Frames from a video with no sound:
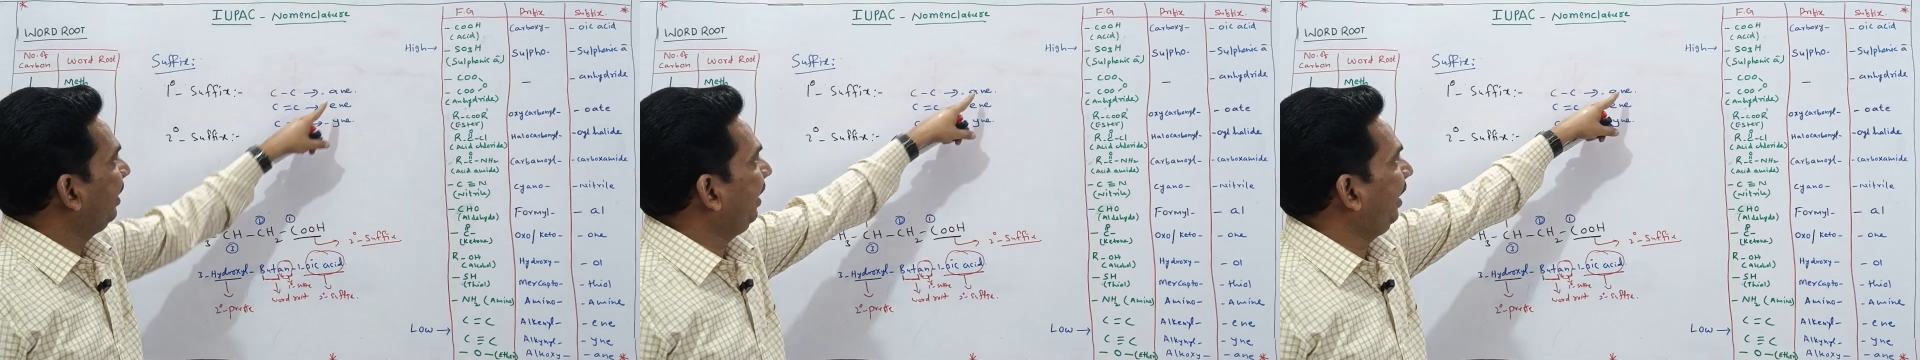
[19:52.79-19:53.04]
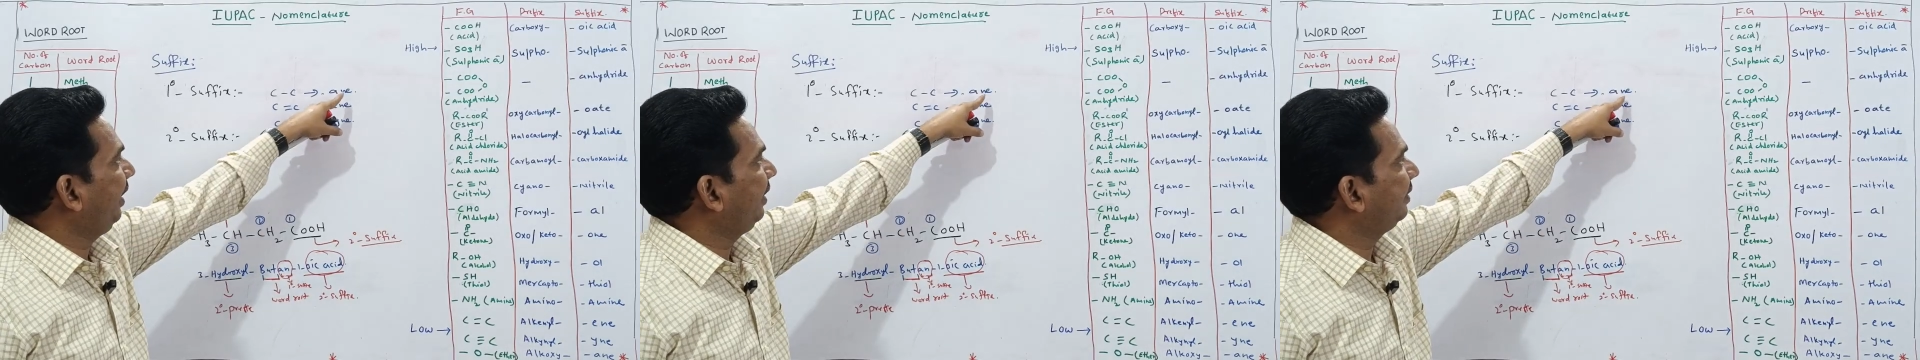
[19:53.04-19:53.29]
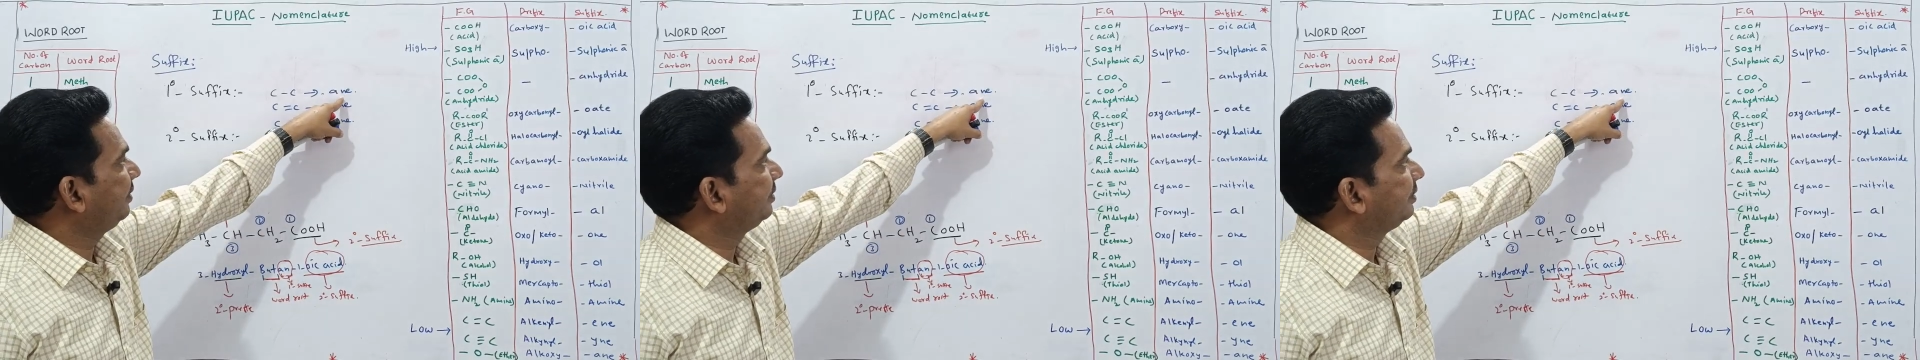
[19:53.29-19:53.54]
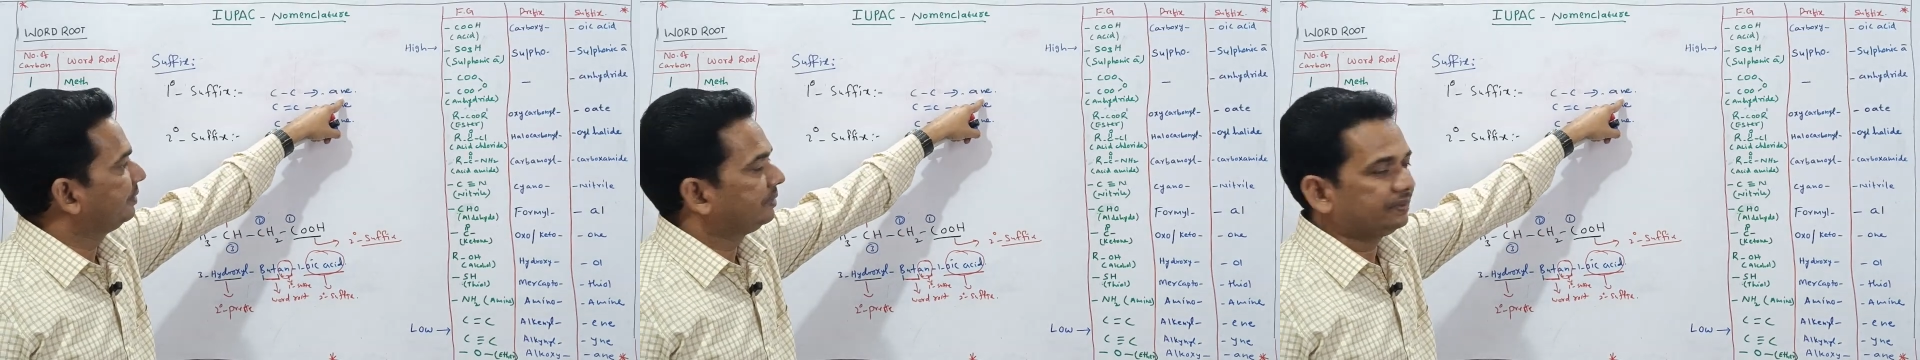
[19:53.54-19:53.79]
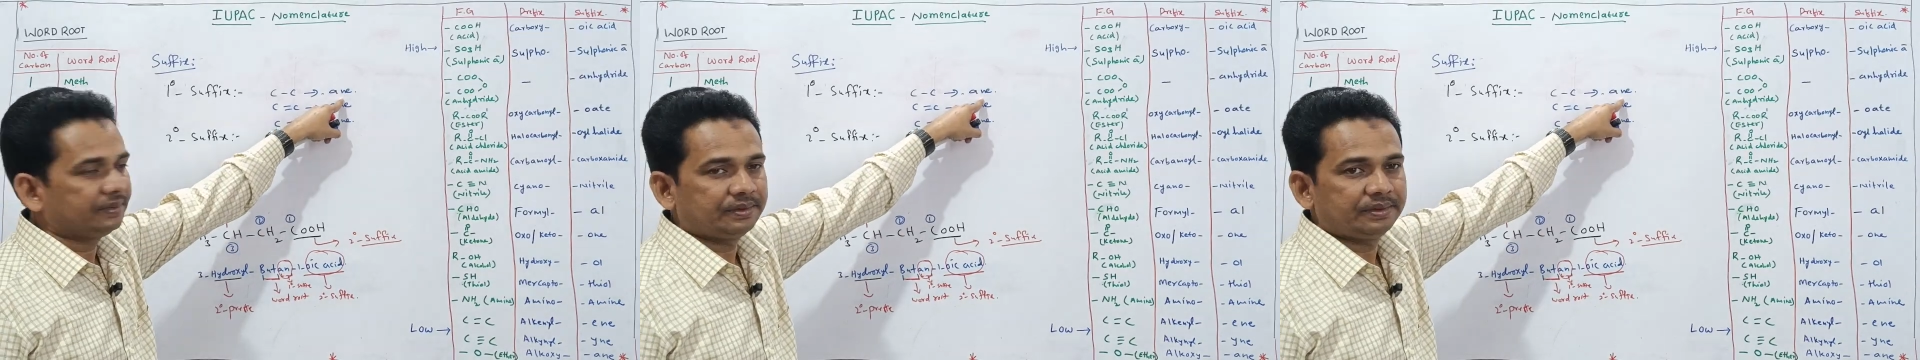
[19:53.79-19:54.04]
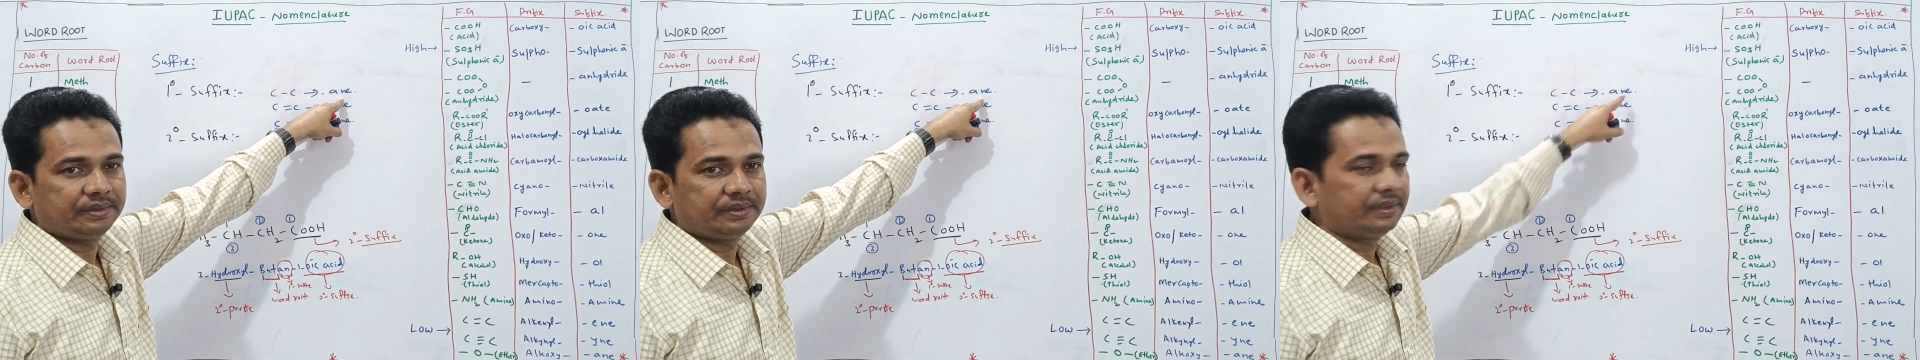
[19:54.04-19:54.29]
N.
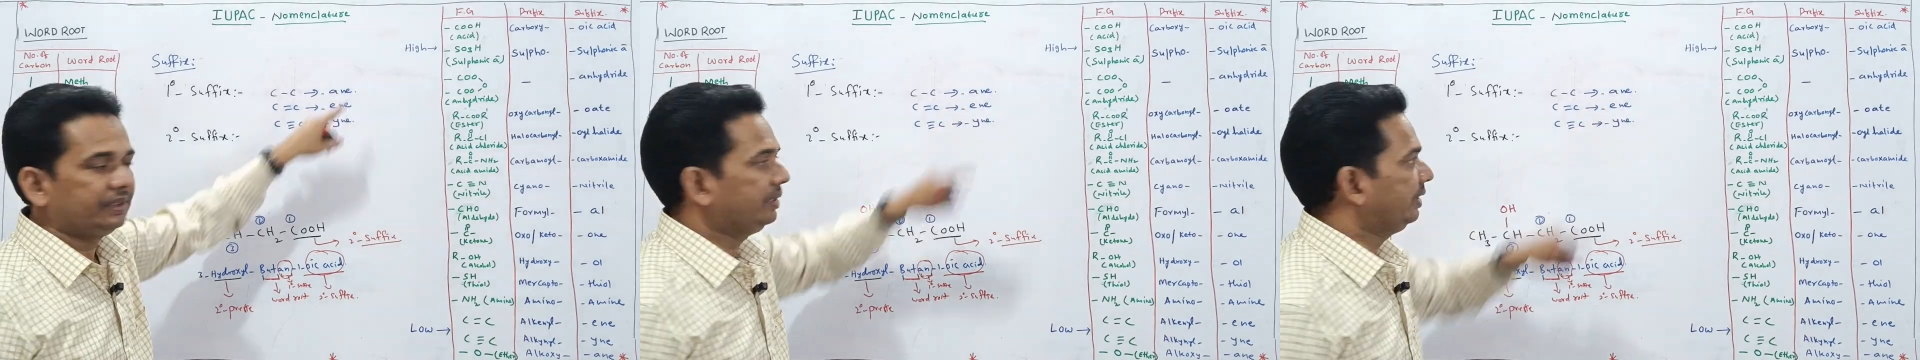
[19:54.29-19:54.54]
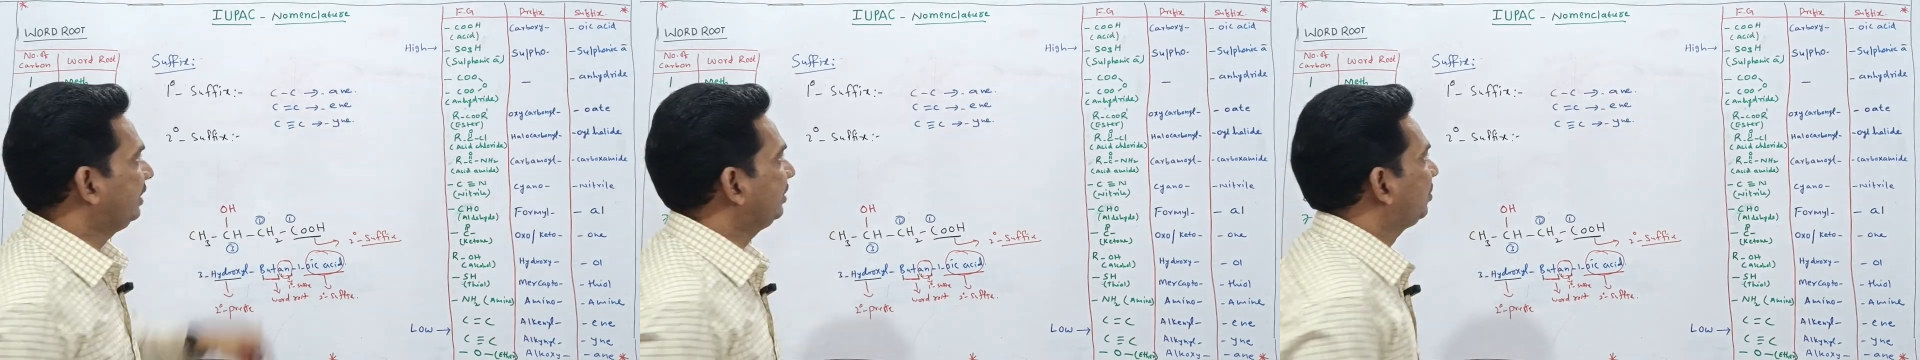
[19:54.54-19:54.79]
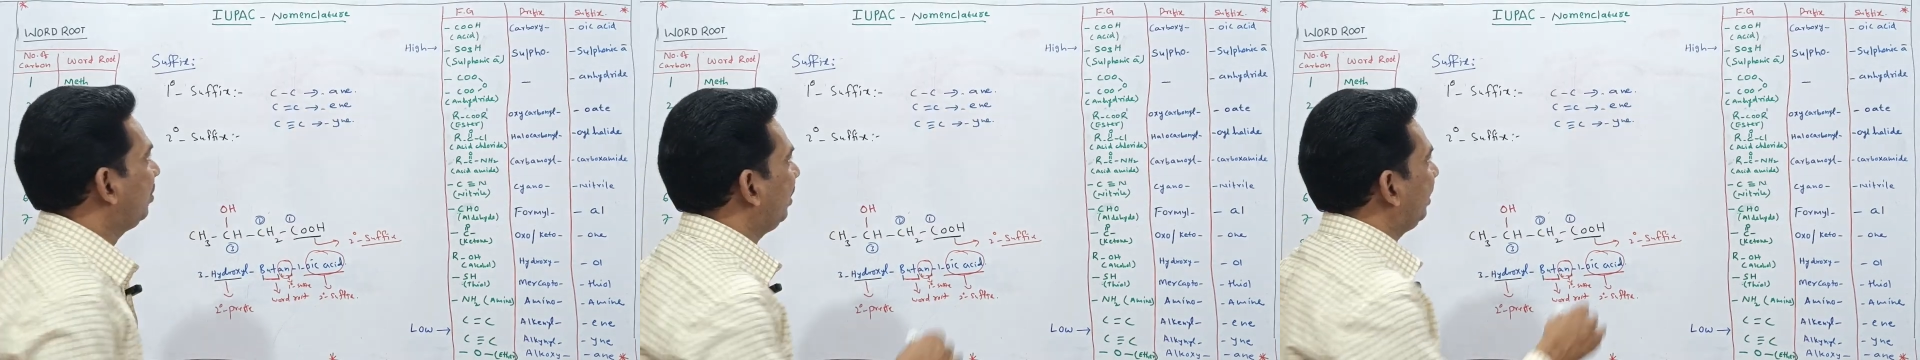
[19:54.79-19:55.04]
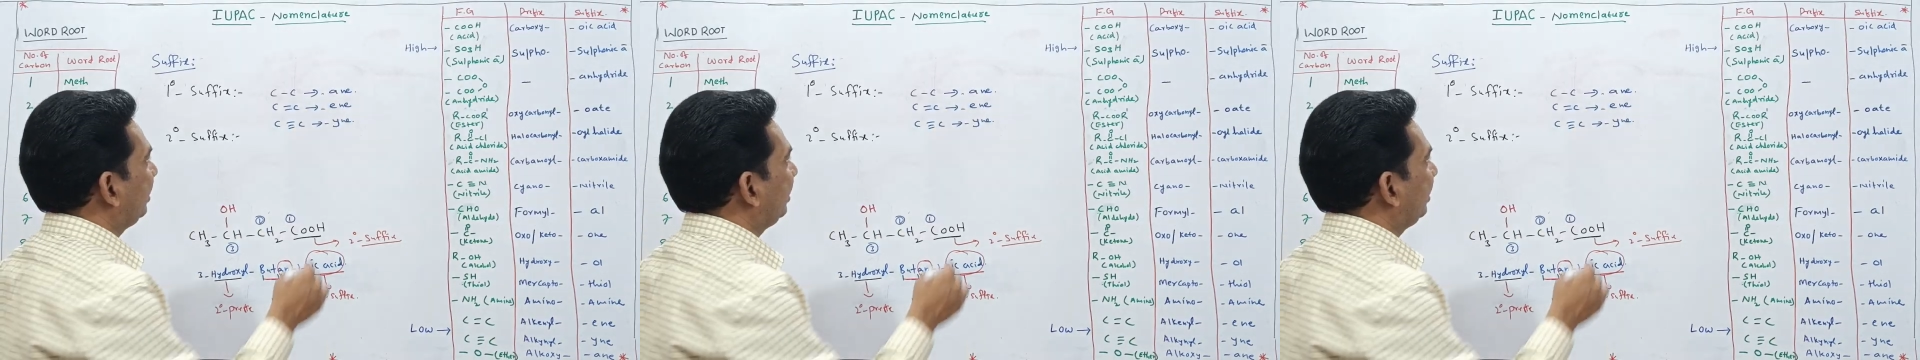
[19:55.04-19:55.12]
It is called